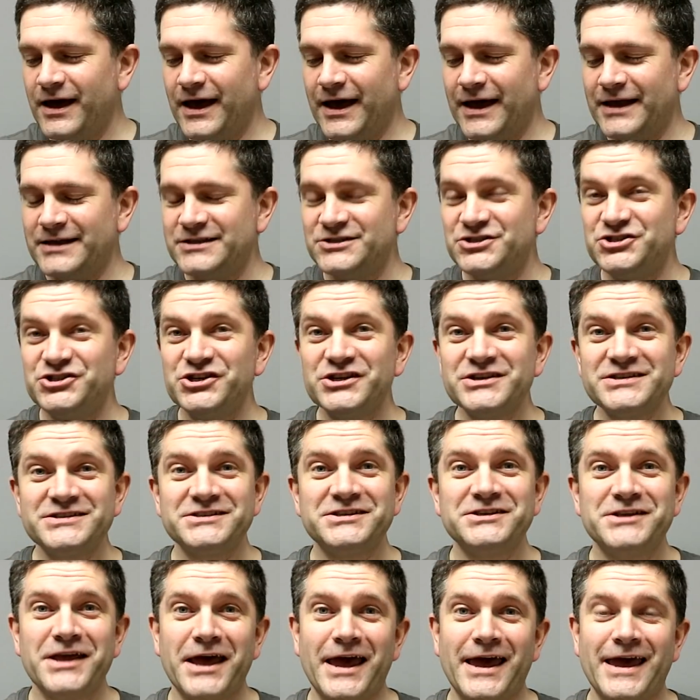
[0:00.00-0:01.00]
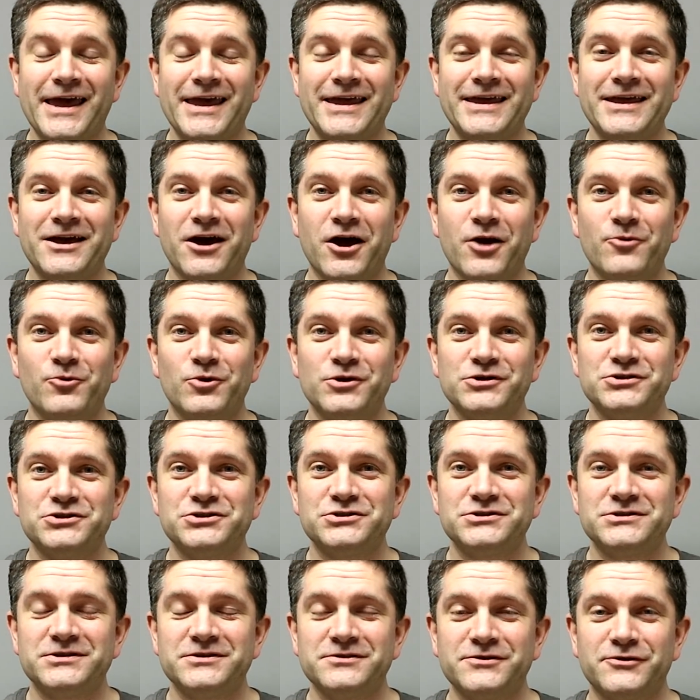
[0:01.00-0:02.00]
And just today, I
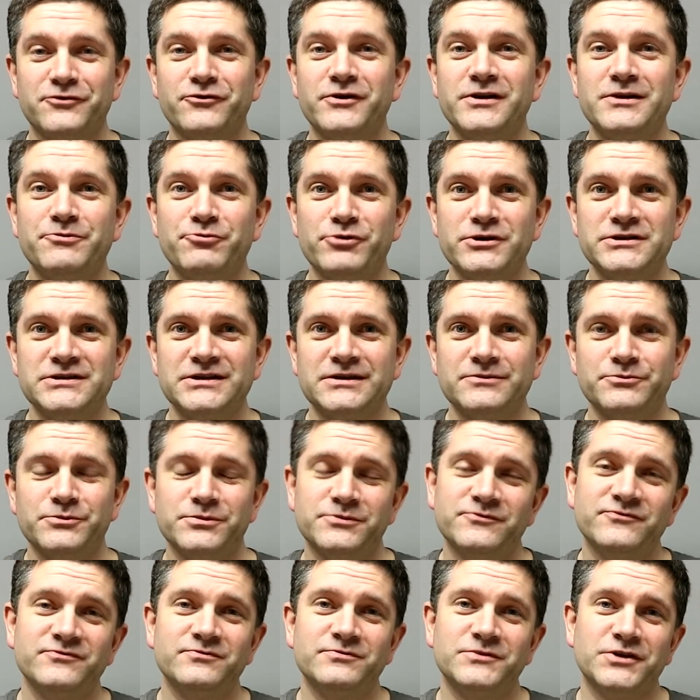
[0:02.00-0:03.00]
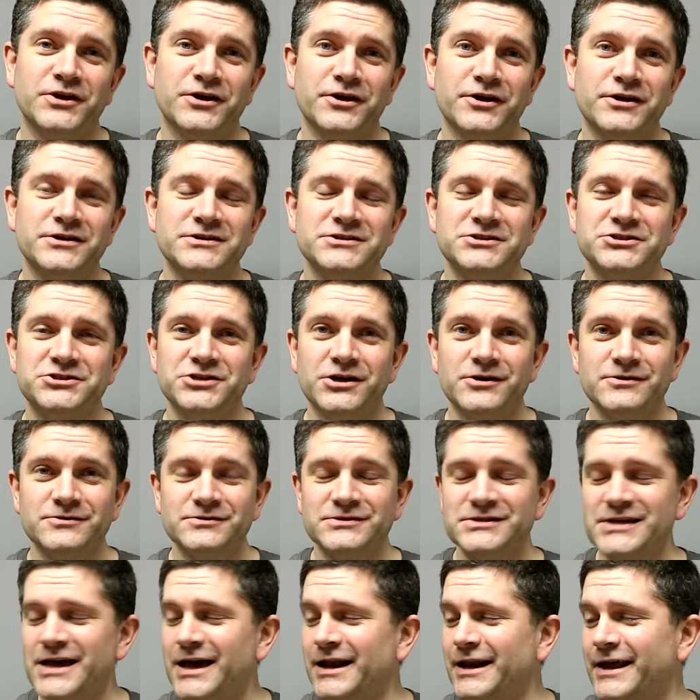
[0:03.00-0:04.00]
watched the 3D printing nerd, Joel
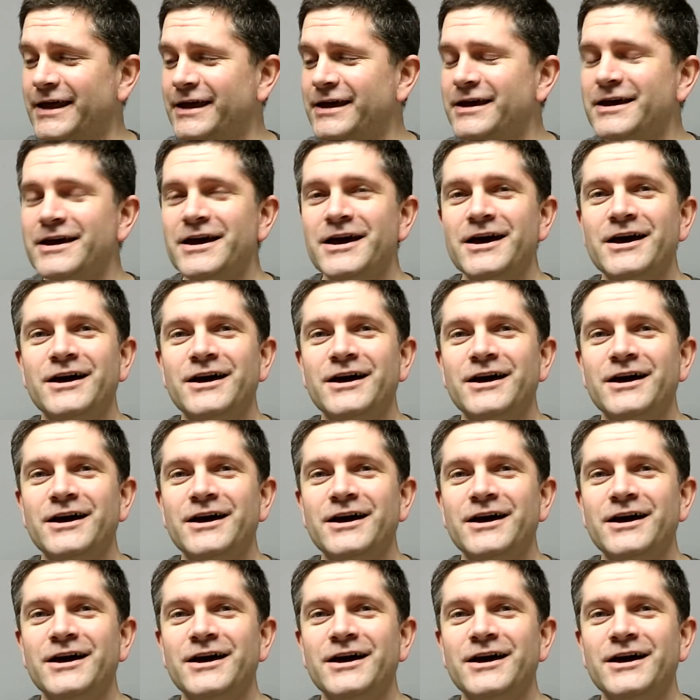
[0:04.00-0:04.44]
Telling,